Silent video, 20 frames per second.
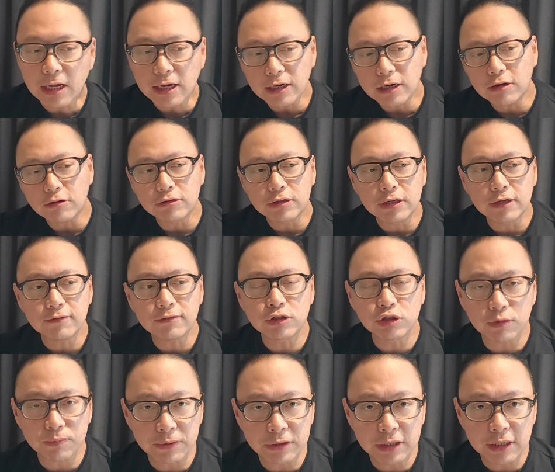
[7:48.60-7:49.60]
Now, if
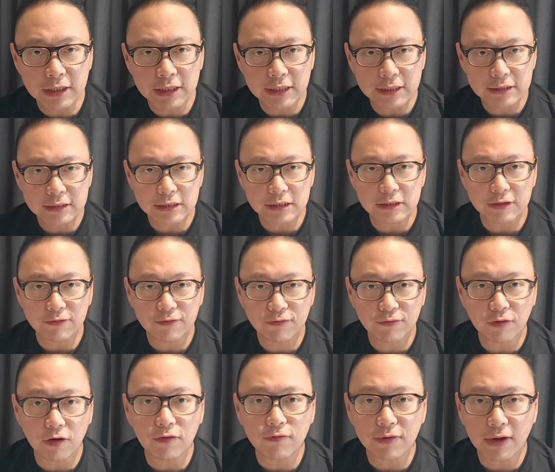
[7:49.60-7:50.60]
Jupiter is in the
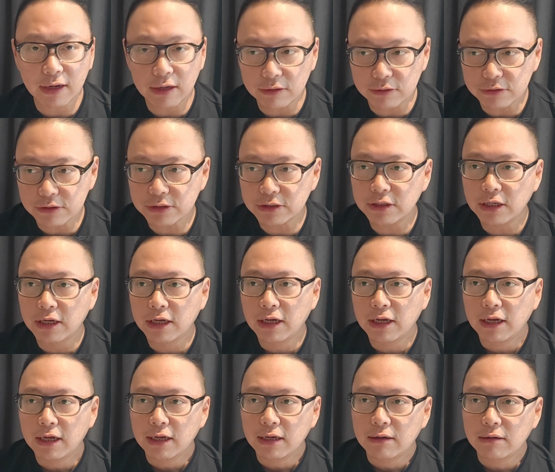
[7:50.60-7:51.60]
fourth house,
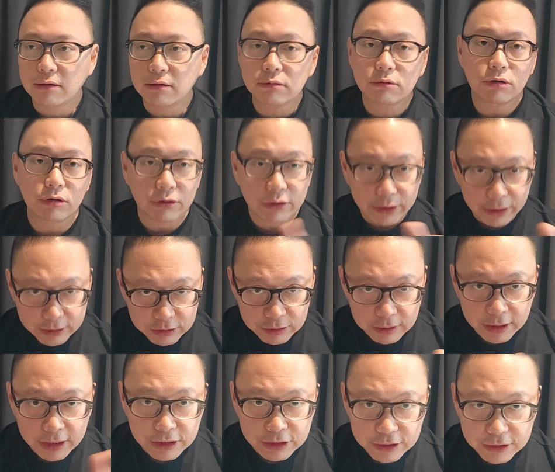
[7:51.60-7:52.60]
well,
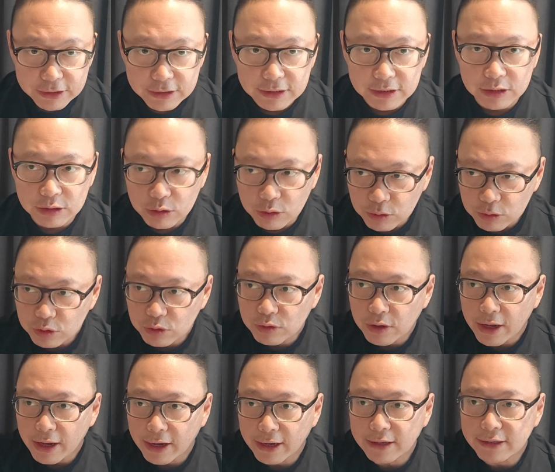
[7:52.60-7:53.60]
congratulations. It also
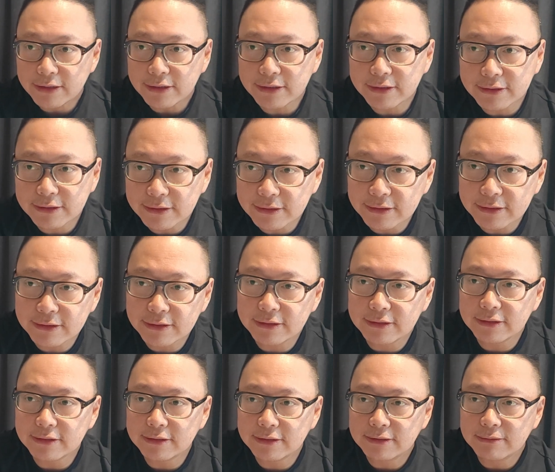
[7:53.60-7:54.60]

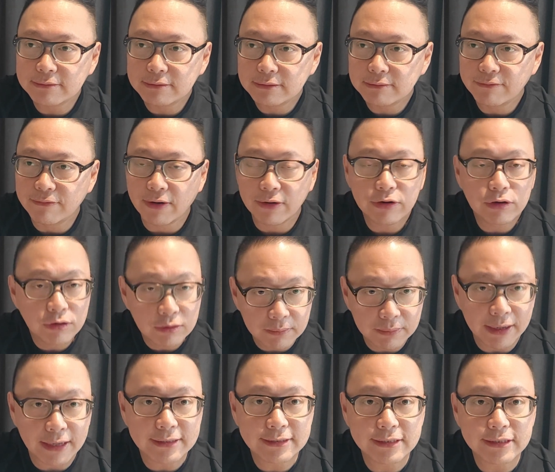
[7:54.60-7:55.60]
has very good
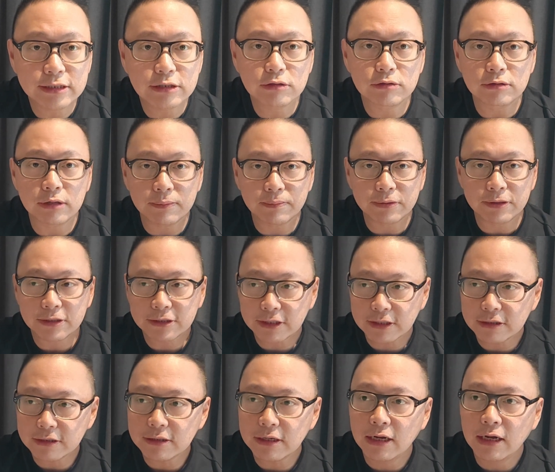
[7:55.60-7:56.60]
blessings to the
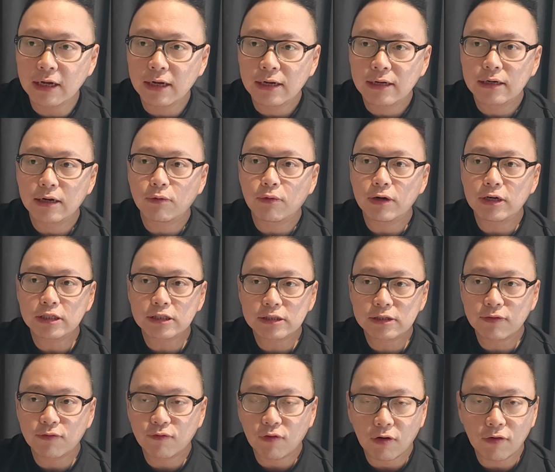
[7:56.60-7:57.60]
person. Now, what is
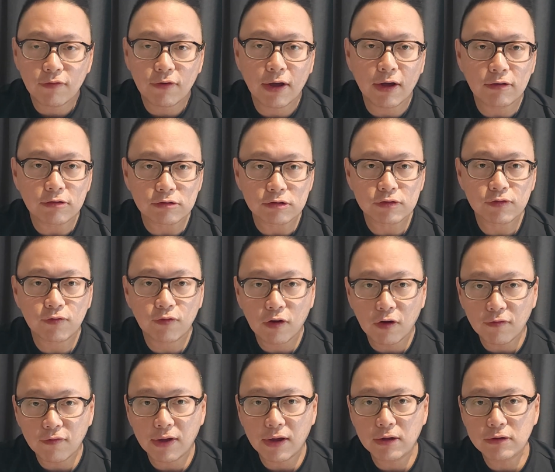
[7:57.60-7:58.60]
fourth house?
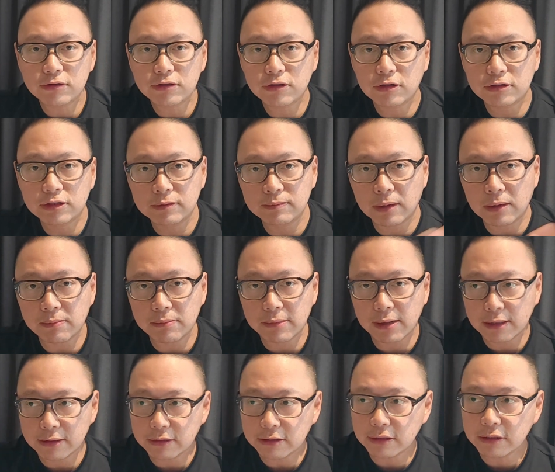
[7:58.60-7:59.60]
Fourth house talks about
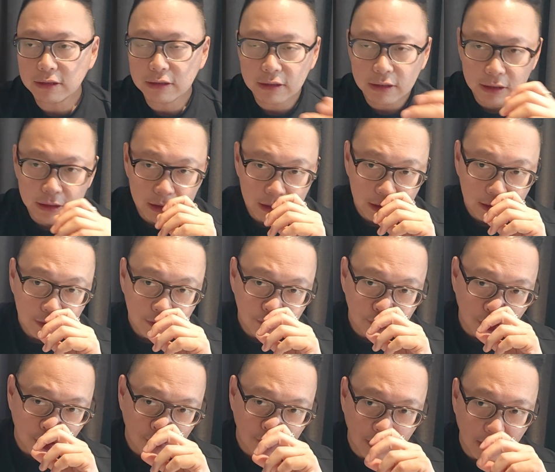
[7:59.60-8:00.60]
mother.
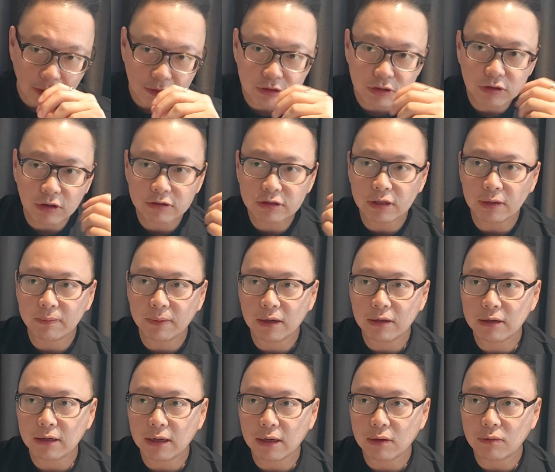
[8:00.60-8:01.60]
Fourth house talks
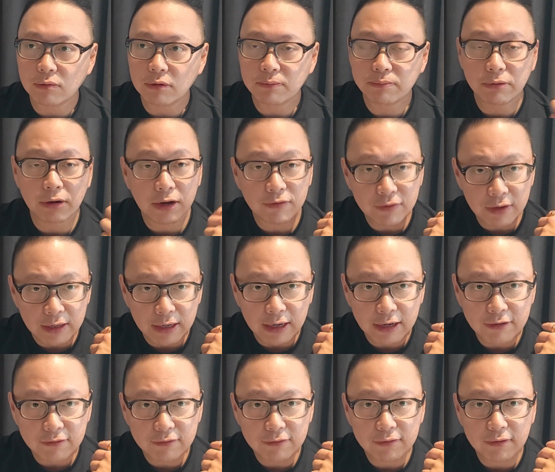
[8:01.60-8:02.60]
about our private
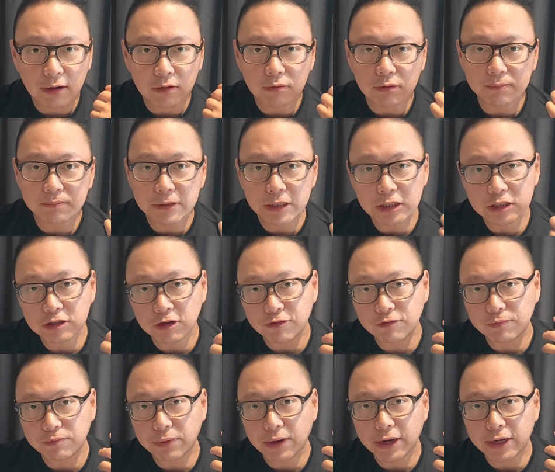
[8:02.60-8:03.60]
life, our peace
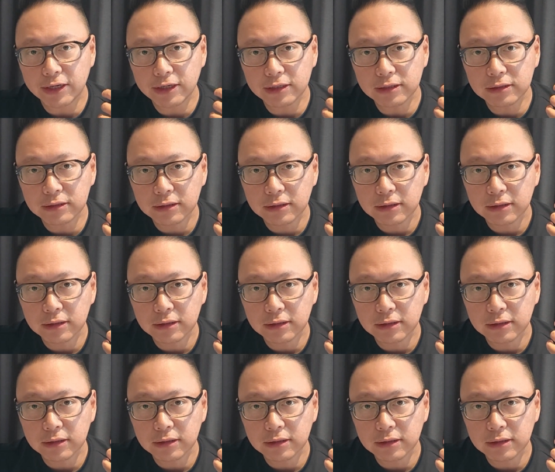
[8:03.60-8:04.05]
of mind,